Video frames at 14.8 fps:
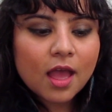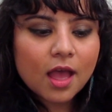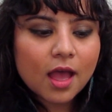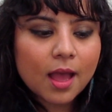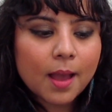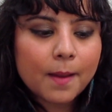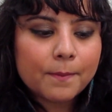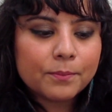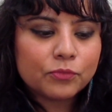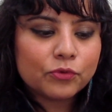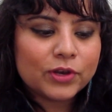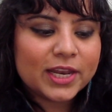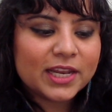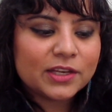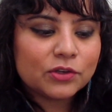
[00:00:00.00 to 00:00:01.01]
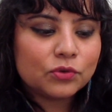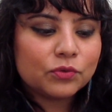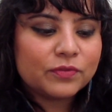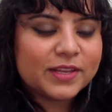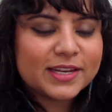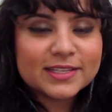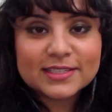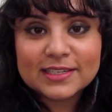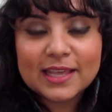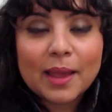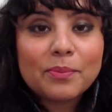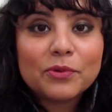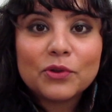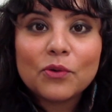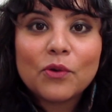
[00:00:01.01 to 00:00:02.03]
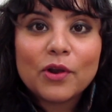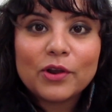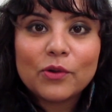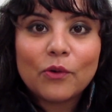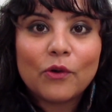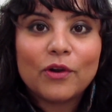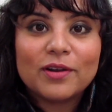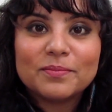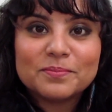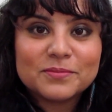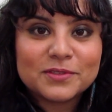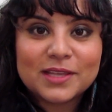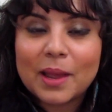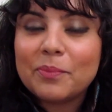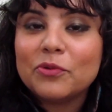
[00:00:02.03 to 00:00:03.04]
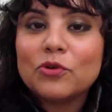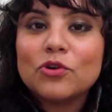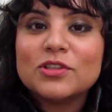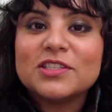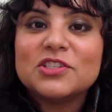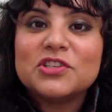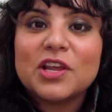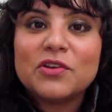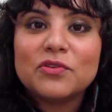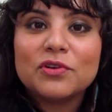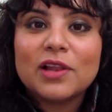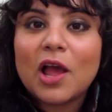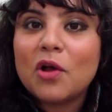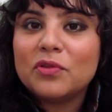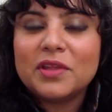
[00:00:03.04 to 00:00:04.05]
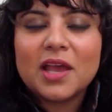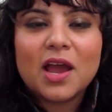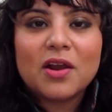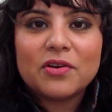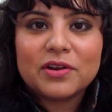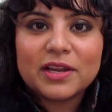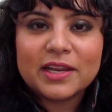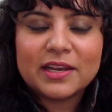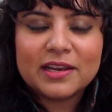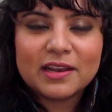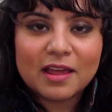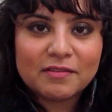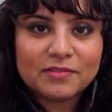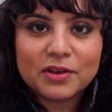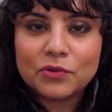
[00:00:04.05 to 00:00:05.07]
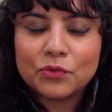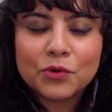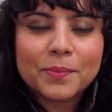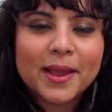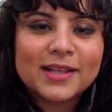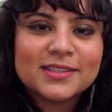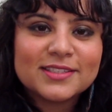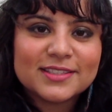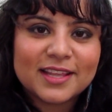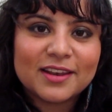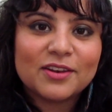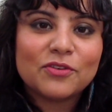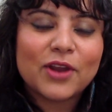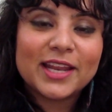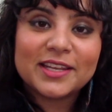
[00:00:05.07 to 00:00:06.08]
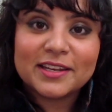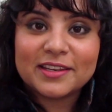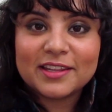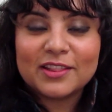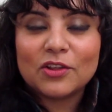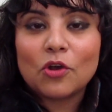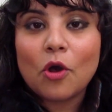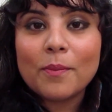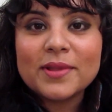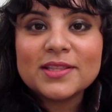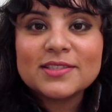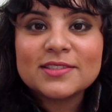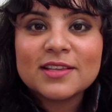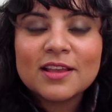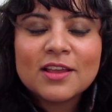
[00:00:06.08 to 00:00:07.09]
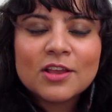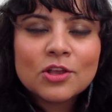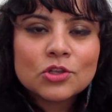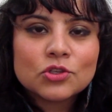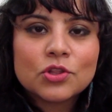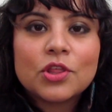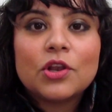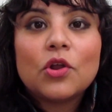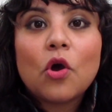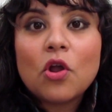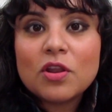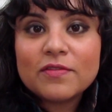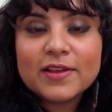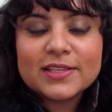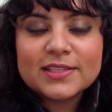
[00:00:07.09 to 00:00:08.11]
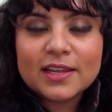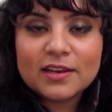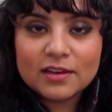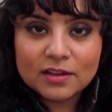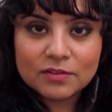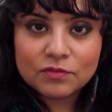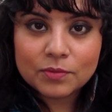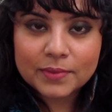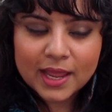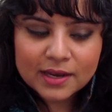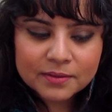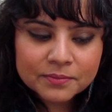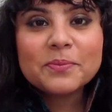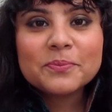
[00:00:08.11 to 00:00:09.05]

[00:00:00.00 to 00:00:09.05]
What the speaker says: related to Venus and Capricorn, or Capricorns in general, how they are in love and romance. Then write it in the comments so that all of us can learn from that.